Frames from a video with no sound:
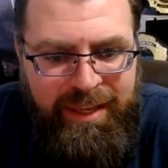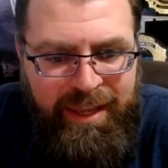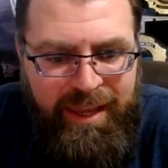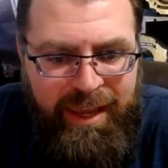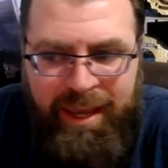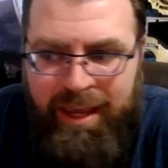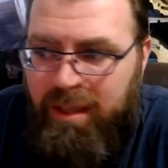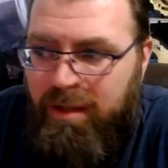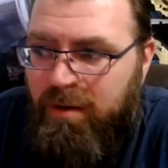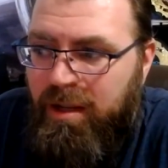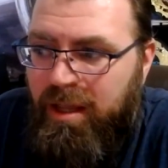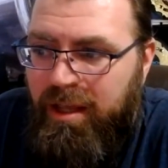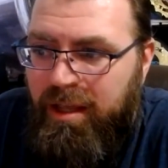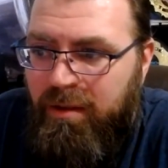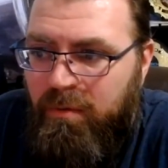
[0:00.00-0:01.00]
and
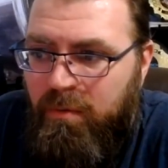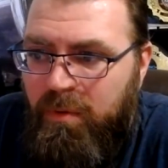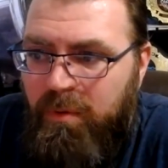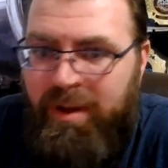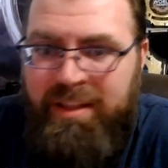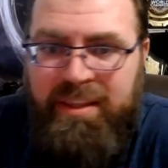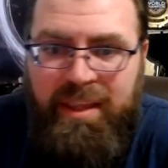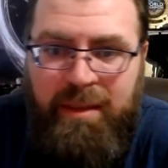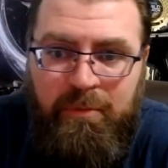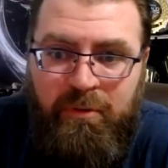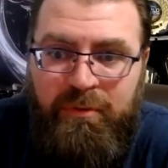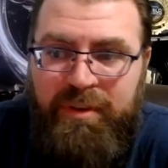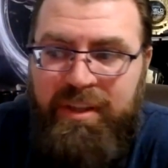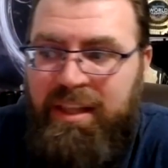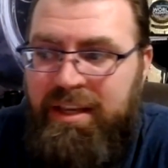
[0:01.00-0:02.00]
we went to them and
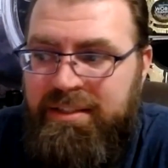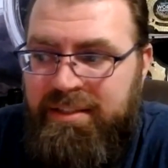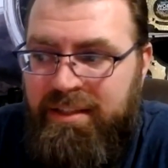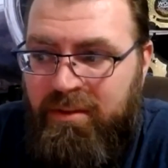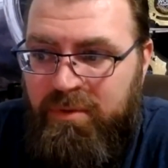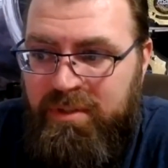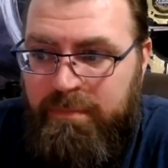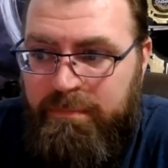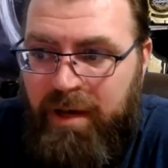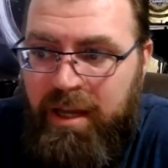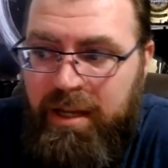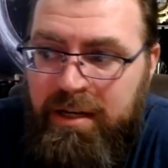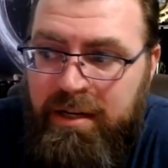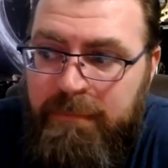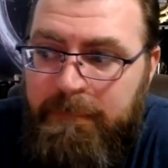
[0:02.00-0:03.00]
realized that there was a
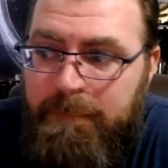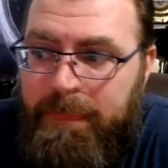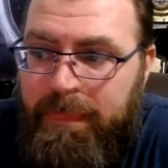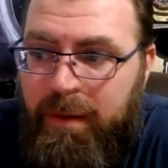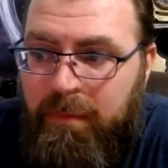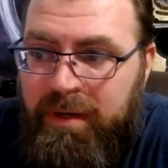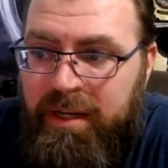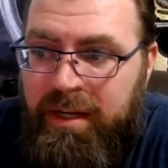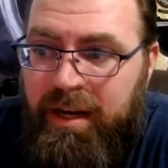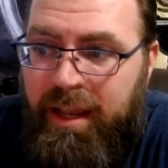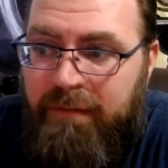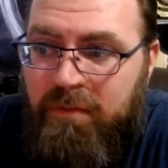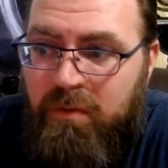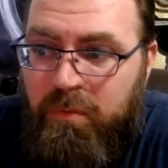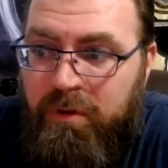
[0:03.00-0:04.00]
button that we didn't
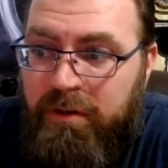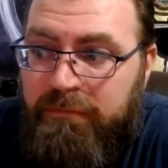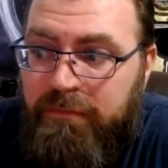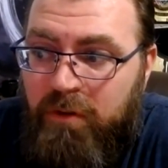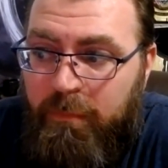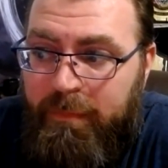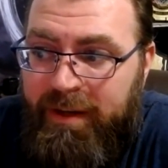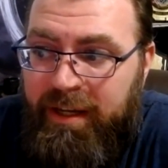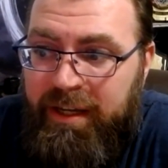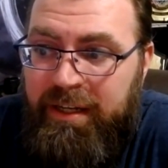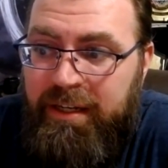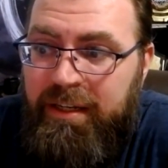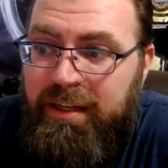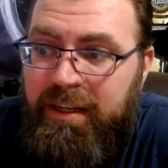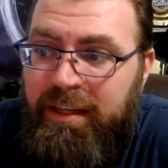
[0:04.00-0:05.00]
have the workflow
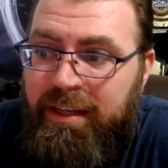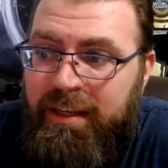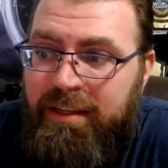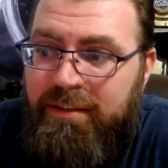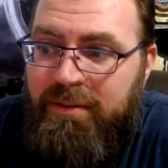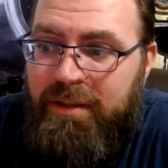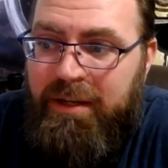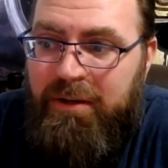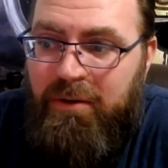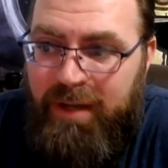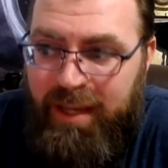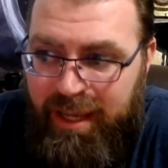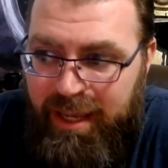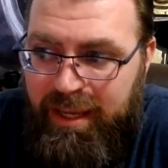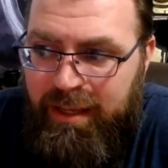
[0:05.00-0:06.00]
behind. Like,
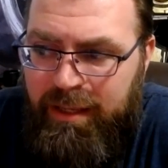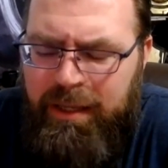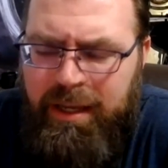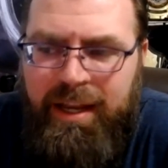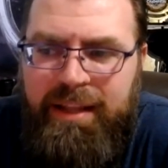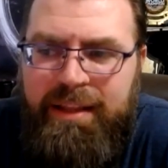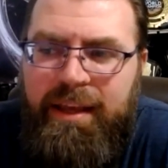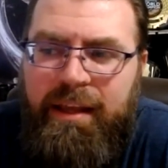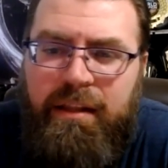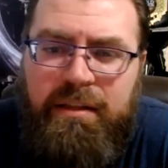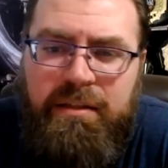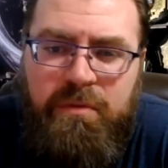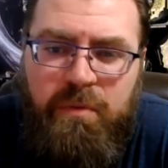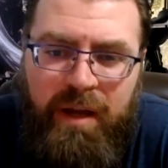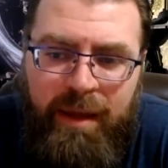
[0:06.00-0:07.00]
okay, you got to tell
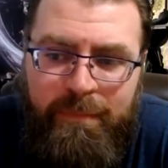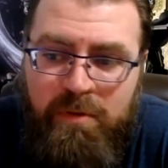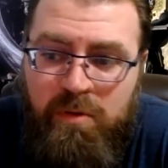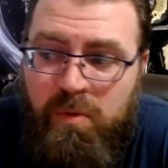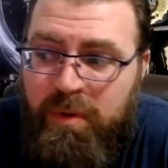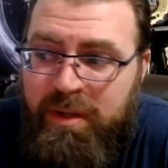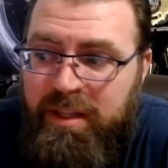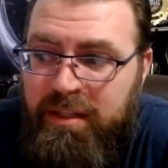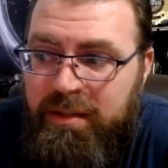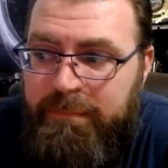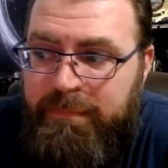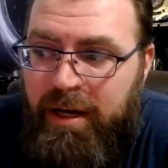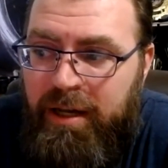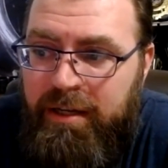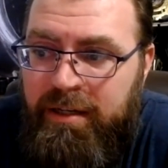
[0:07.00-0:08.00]
us what happens when we click the
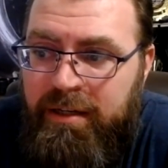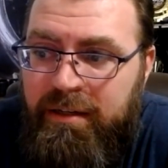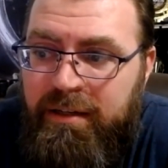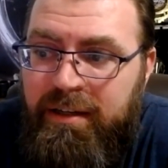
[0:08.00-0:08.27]
button,